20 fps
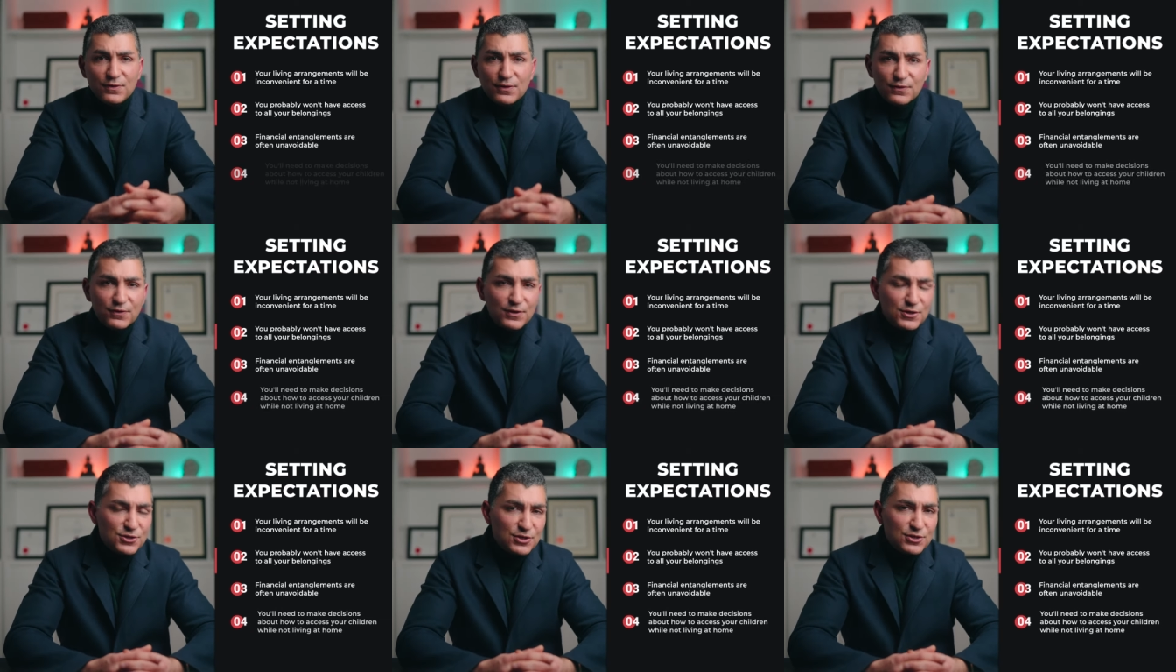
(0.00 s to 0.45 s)

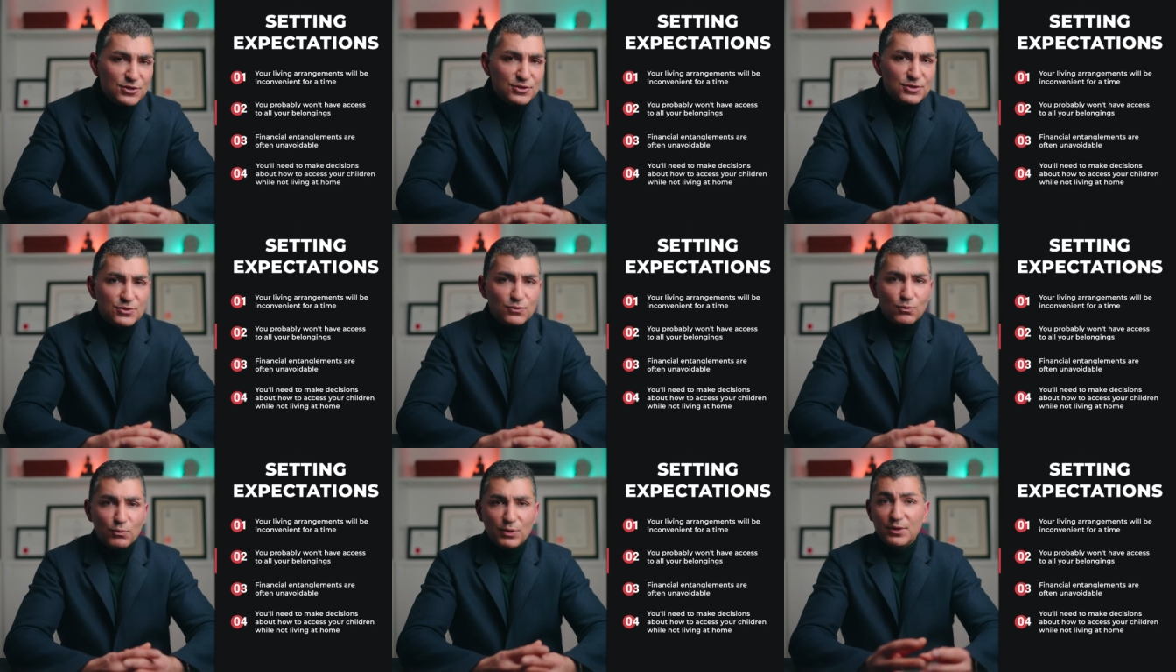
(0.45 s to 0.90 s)

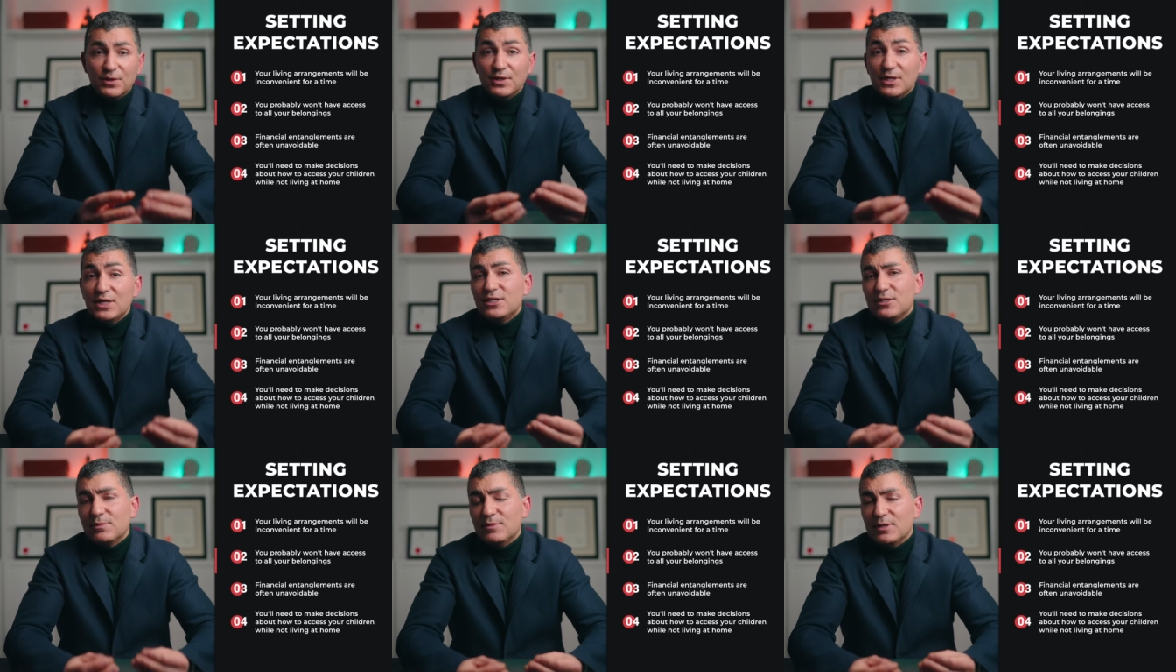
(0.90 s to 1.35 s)
decisions will
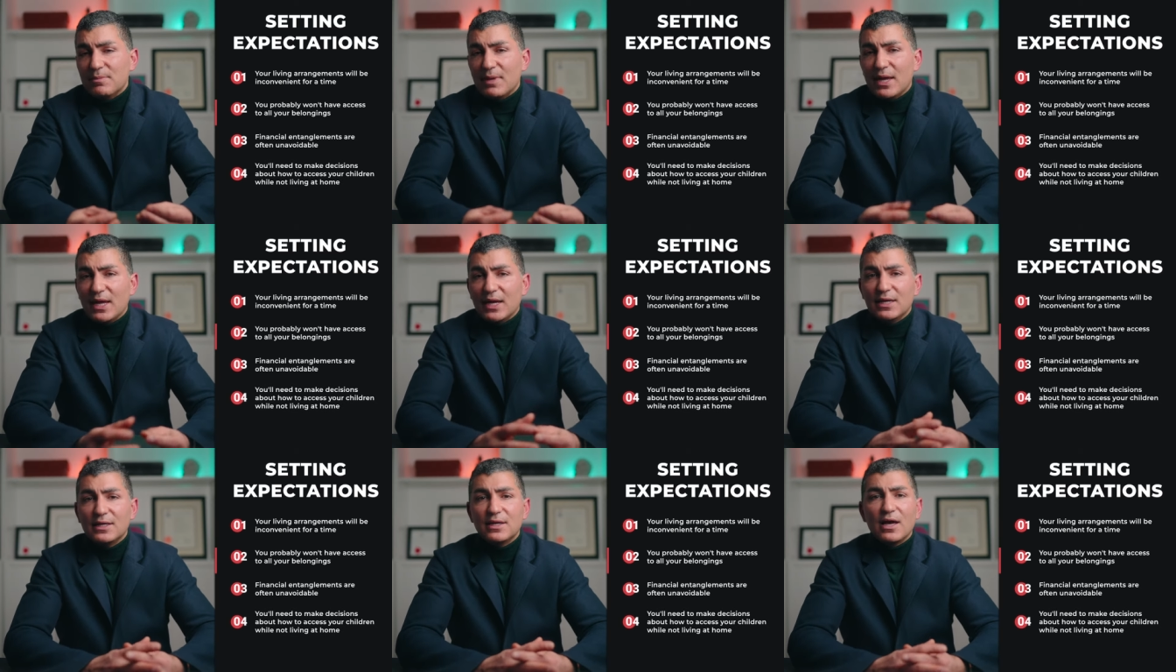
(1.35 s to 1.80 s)
need to be
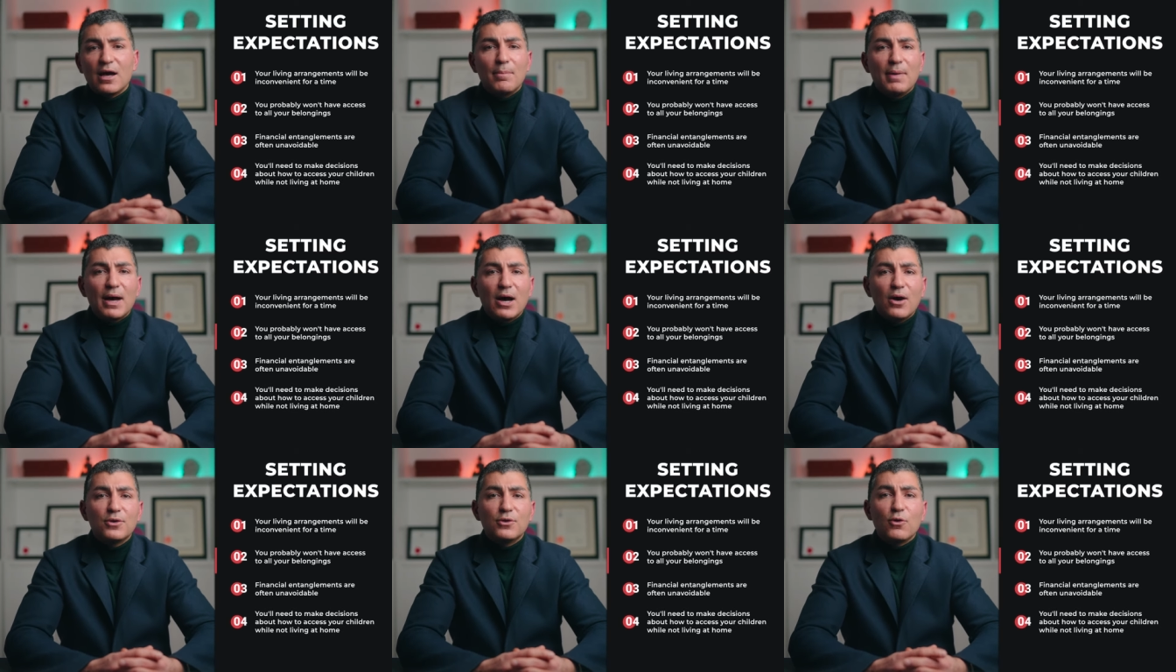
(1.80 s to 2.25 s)
made
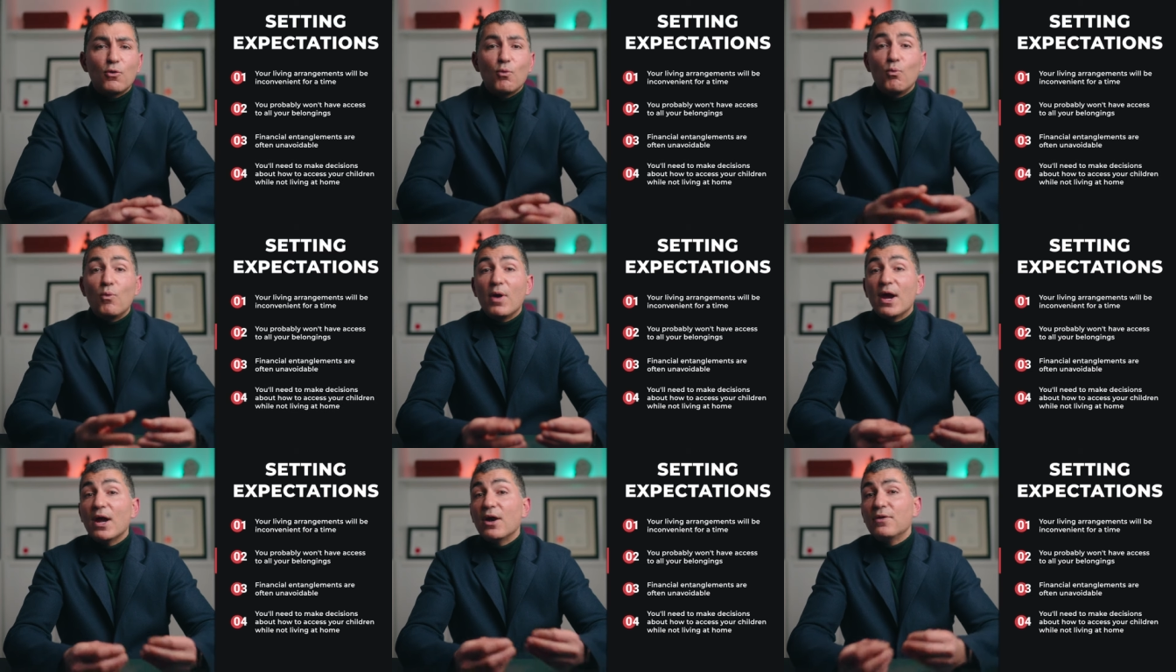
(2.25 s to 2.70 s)
about
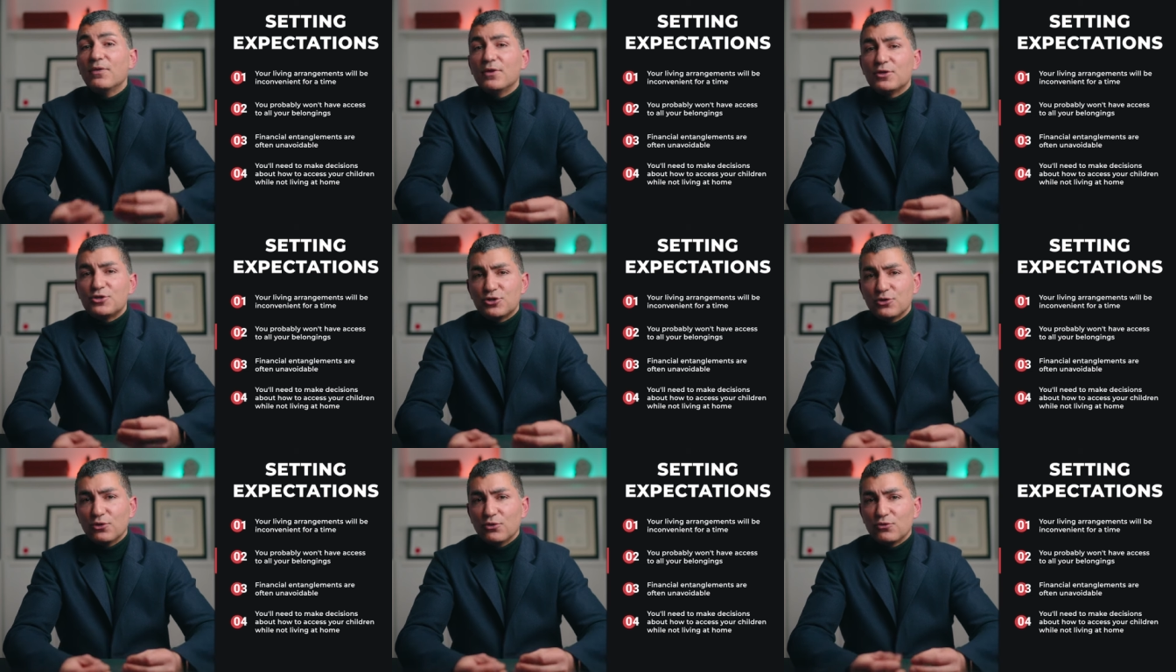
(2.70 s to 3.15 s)
where the
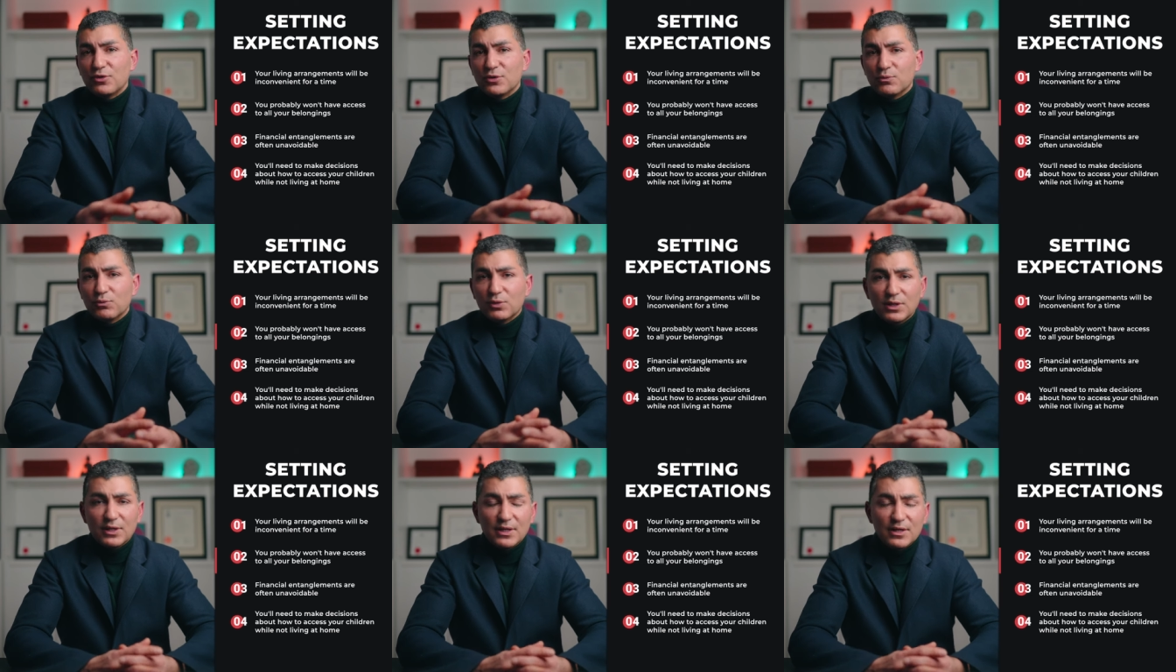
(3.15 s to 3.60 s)

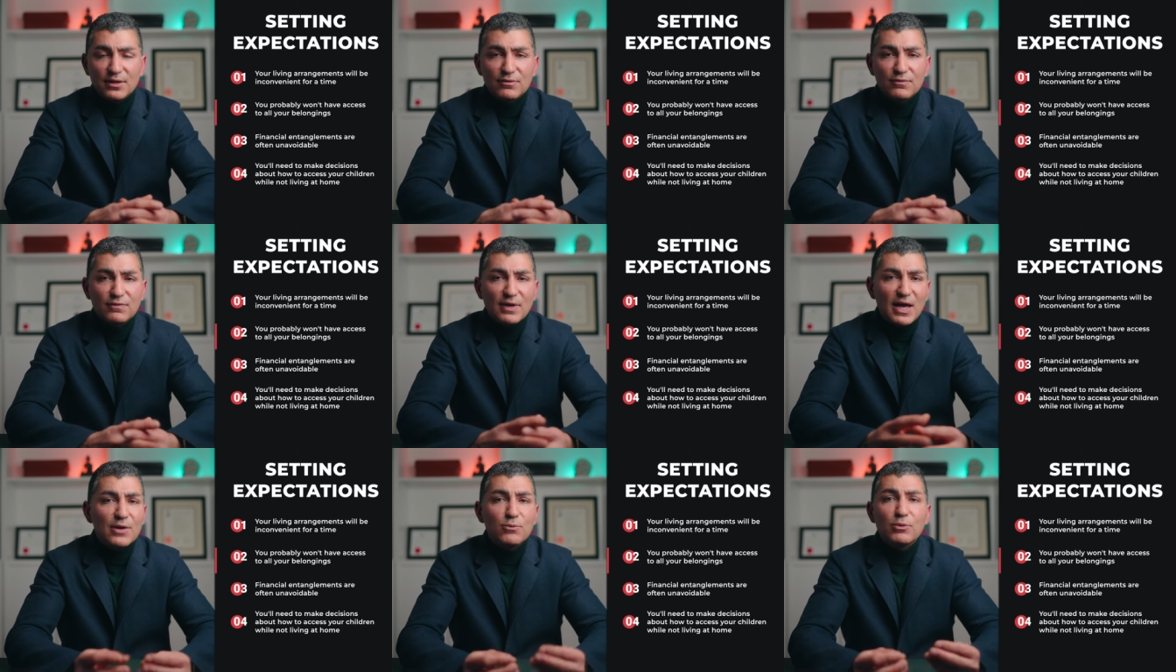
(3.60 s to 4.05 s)
children will
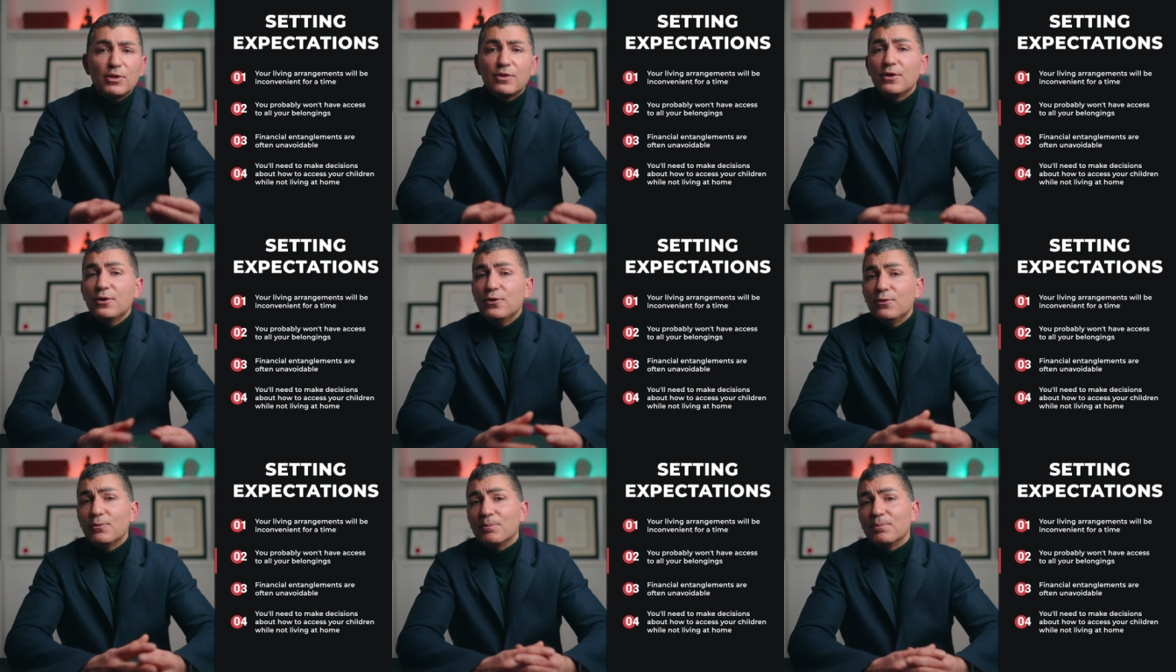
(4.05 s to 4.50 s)
live and with
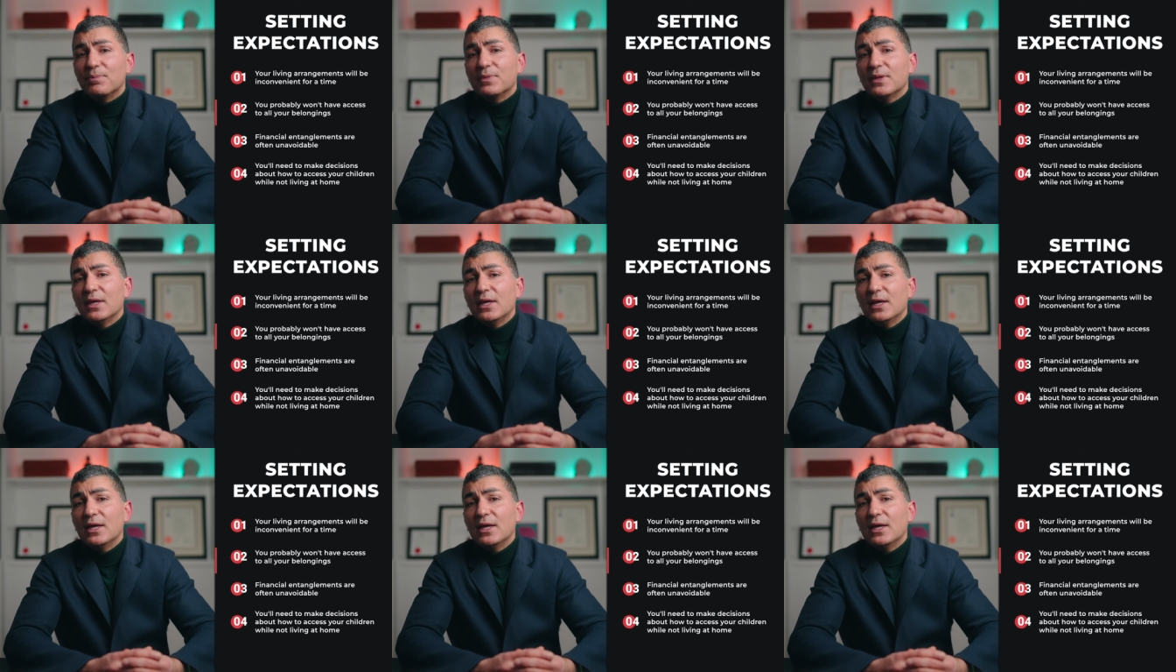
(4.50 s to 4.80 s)
whom.